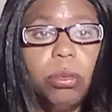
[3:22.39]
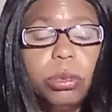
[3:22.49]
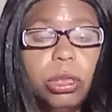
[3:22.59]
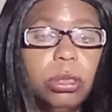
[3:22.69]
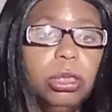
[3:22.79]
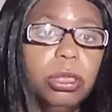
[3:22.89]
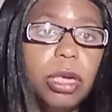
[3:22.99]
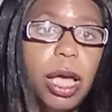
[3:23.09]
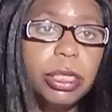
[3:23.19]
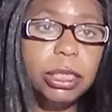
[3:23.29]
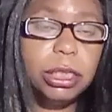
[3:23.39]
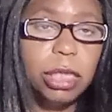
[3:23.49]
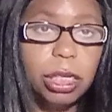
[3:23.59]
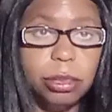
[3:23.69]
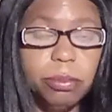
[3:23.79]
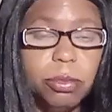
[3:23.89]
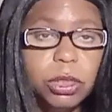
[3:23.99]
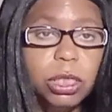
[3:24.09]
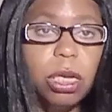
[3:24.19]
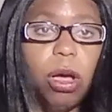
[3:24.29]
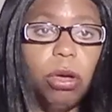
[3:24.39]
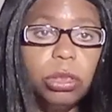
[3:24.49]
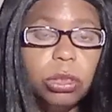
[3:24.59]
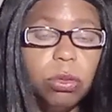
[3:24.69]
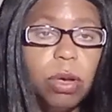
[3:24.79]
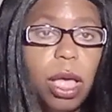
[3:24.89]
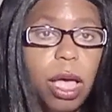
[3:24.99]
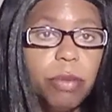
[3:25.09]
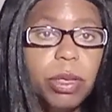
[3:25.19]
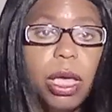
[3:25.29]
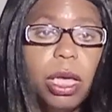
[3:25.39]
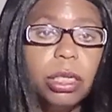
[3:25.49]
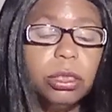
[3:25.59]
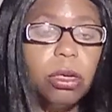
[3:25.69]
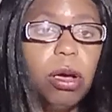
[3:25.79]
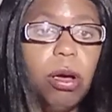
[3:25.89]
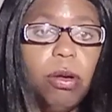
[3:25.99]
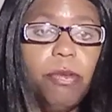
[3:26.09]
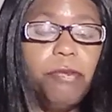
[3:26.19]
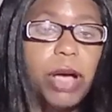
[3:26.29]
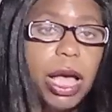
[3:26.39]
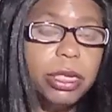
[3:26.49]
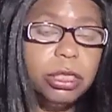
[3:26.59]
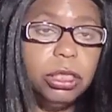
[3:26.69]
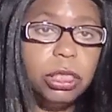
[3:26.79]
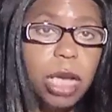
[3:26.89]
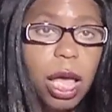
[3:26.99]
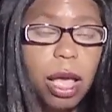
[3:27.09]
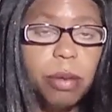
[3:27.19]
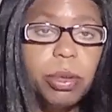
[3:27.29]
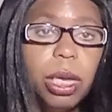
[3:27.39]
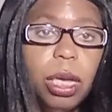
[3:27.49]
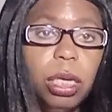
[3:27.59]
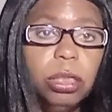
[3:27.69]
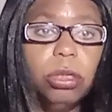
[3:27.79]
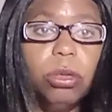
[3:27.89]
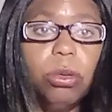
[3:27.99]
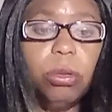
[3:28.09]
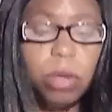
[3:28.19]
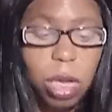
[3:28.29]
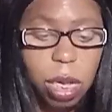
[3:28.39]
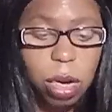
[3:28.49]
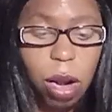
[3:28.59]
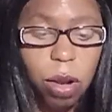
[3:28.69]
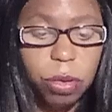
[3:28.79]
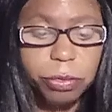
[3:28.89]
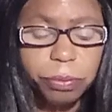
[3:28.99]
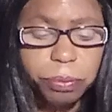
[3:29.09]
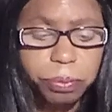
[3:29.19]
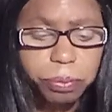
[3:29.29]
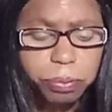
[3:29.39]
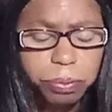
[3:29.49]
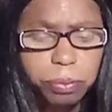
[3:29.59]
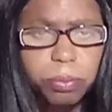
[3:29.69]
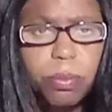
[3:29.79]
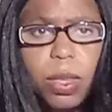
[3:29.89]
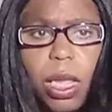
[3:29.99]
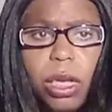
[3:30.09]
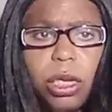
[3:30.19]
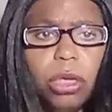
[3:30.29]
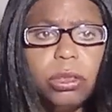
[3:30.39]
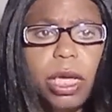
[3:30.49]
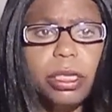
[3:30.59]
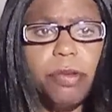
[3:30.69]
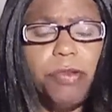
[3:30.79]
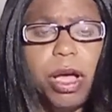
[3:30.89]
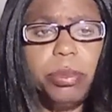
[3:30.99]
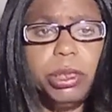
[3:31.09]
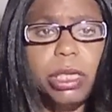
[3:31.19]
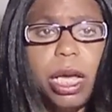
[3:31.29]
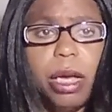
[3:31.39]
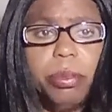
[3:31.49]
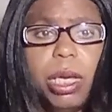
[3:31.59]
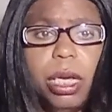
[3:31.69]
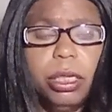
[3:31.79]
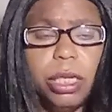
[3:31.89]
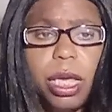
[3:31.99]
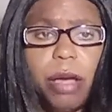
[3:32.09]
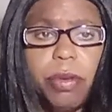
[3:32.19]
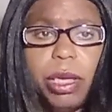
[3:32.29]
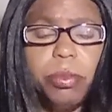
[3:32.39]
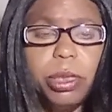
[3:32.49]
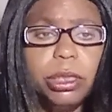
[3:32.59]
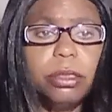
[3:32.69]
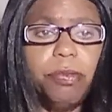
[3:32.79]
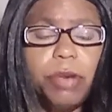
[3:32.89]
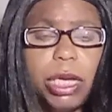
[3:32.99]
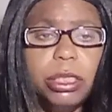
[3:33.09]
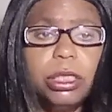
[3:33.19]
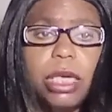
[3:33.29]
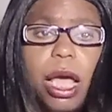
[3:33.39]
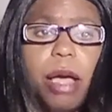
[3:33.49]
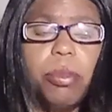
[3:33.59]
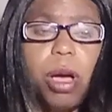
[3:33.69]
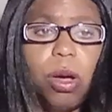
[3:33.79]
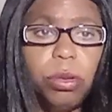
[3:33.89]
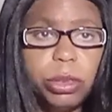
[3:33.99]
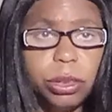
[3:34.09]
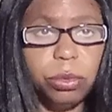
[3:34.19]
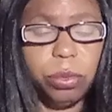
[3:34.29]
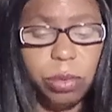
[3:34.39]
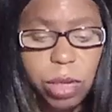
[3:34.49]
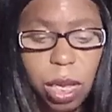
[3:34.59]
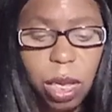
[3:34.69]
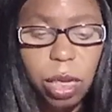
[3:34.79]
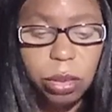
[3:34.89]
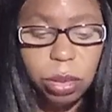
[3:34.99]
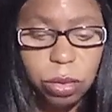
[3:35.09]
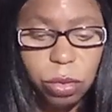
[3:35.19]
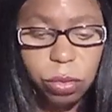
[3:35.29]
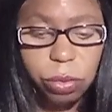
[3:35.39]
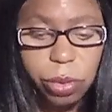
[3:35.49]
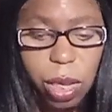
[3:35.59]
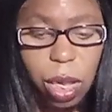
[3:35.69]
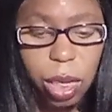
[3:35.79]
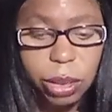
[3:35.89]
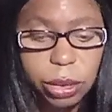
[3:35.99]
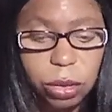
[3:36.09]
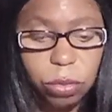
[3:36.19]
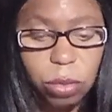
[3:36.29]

the United States. They also have to find a job. And they also have to find a job. They have 8 months to find a job also. You know, and so